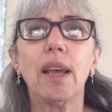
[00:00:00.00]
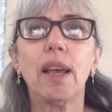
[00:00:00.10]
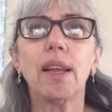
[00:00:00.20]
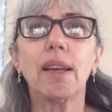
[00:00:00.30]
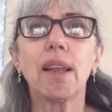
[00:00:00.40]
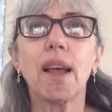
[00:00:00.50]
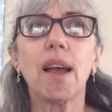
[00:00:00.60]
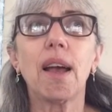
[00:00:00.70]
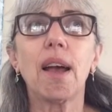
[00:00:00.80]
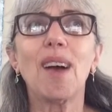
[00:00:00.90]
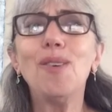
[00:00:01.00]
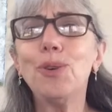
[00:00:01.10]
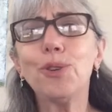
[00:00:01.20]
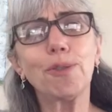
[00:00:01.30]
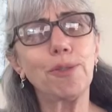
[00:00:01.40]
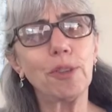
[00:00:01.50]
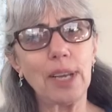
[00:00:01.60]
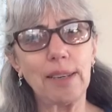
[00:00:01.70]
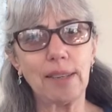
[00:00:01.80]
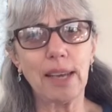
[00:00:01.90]
And I wonder if you
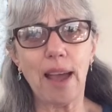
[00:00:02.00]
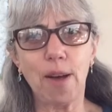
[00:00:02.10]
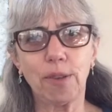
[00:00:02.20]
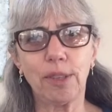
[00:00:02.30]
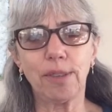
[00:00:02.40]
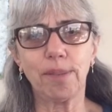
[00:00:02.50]
like to count.